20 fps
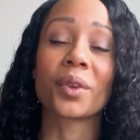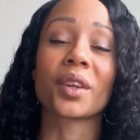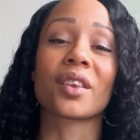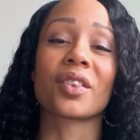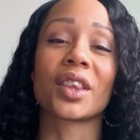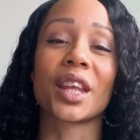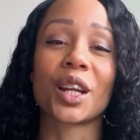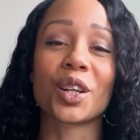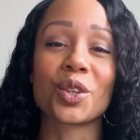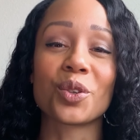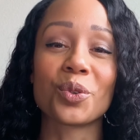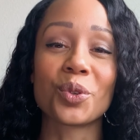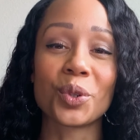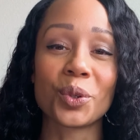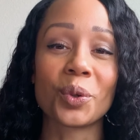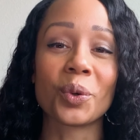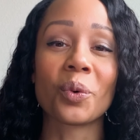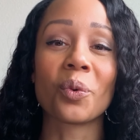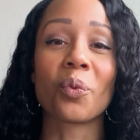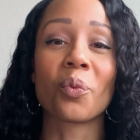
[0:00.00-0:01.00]
Then you
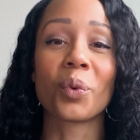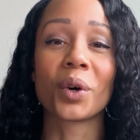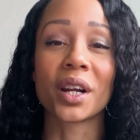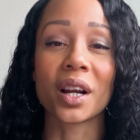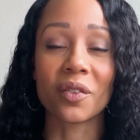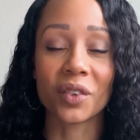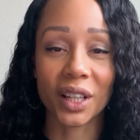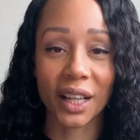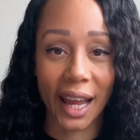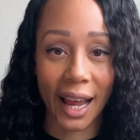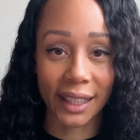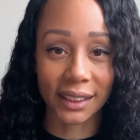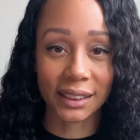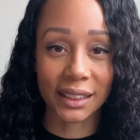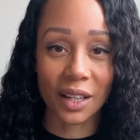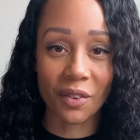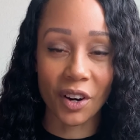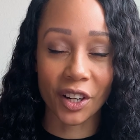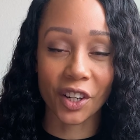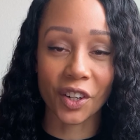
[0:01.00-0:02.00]
do whatever the casting
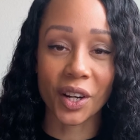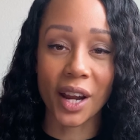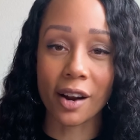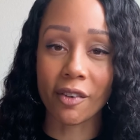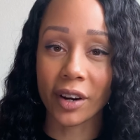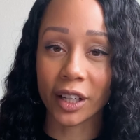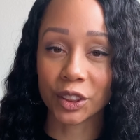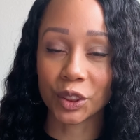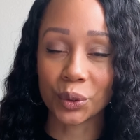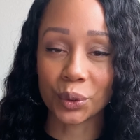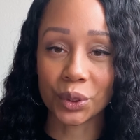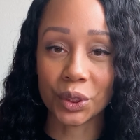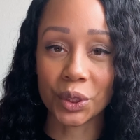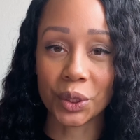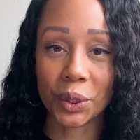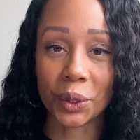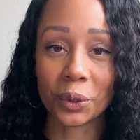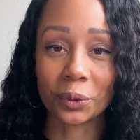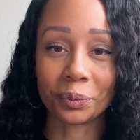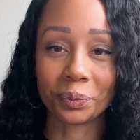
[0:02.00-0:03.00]
director directs you to
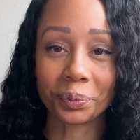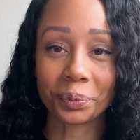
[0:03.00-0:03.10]
do.